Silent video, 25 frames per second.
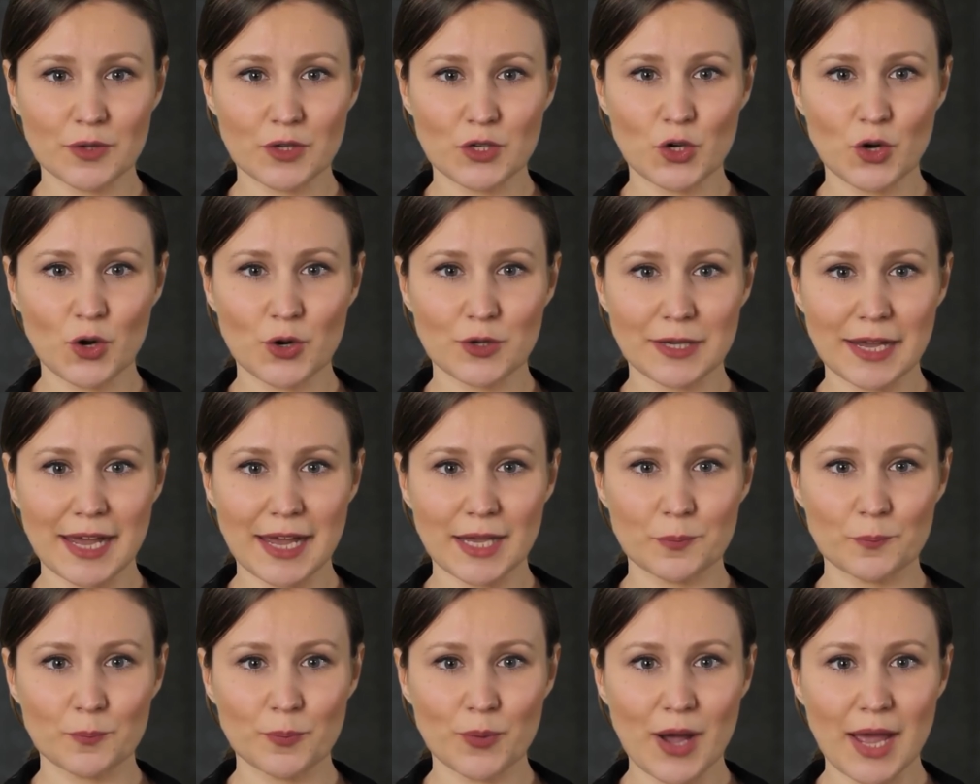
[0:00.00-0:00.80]
you'll
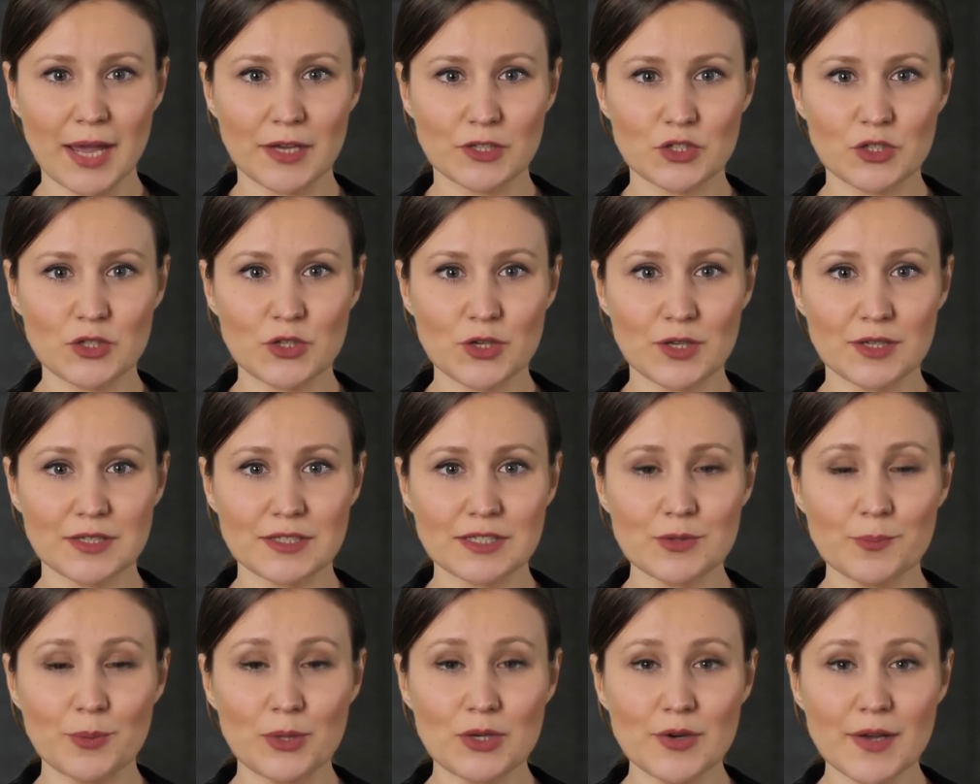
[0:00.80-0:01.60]
gain practical
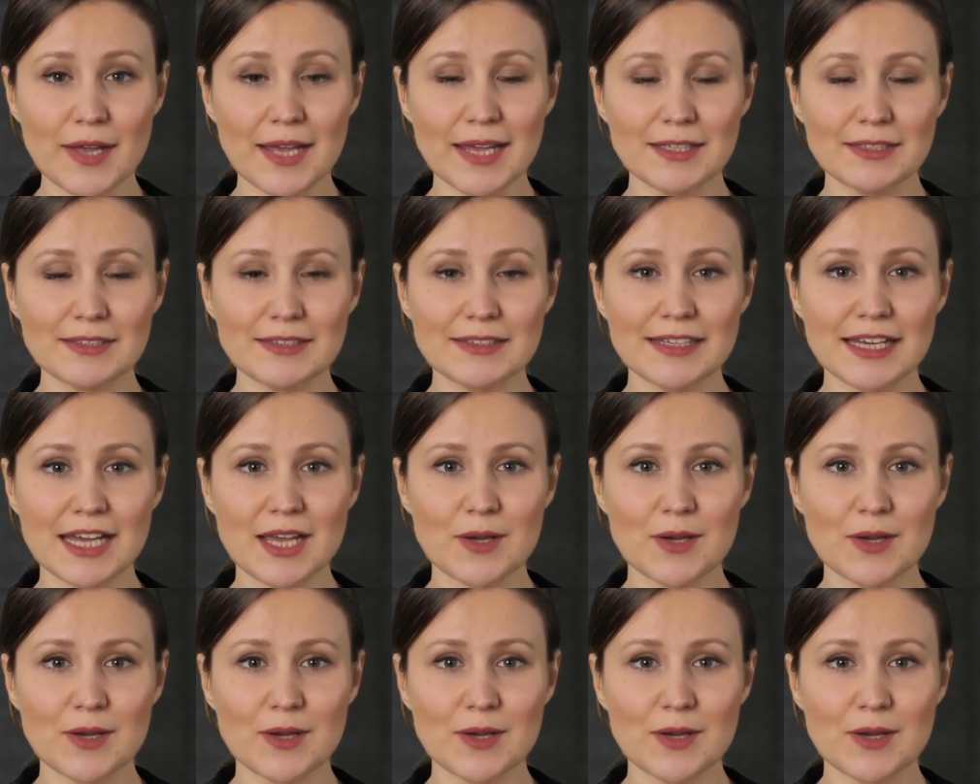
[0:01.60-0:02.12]
experience